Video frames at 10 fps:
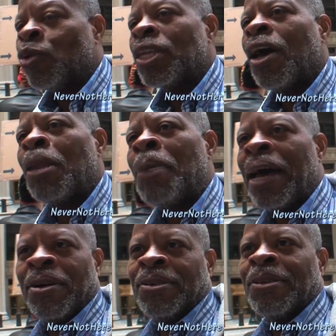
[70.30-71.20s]
is really all
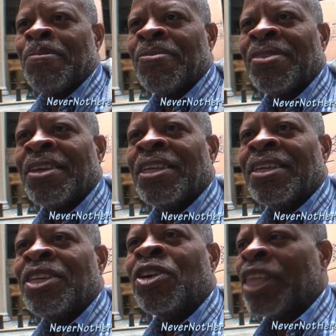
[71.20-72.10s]
about.
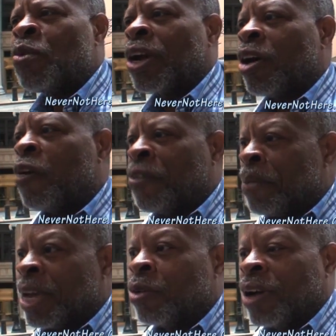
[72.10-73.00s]
You know, they want to go from
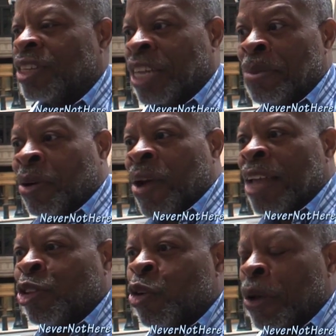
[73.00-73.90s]
being a
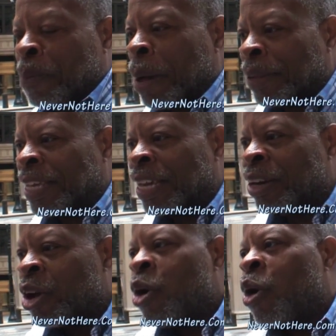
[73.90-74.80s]
Democrat to a
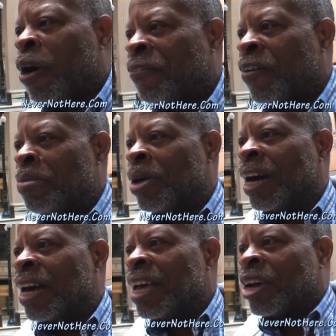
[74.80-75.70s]
Republican, or from
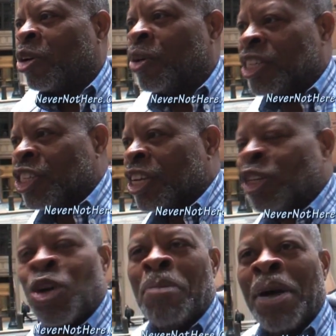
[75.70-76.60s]
a Christian
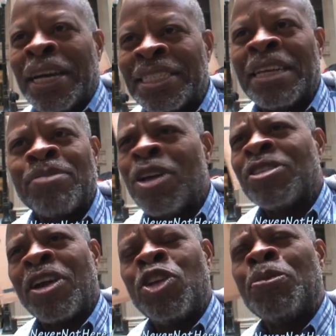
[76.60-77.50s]
to a Muslim.
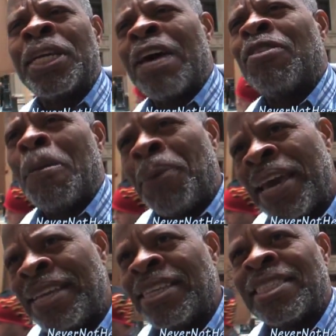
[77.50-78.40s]
Those are human level
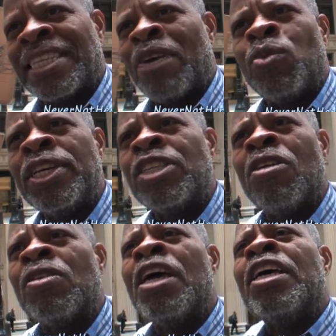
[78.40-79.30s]
opinions that really
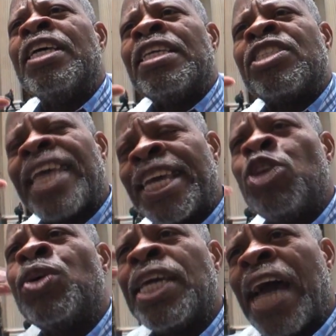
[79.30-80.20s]
don't take
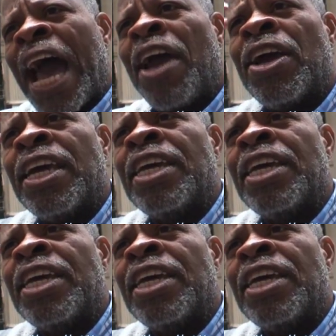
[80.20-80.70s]
you any higher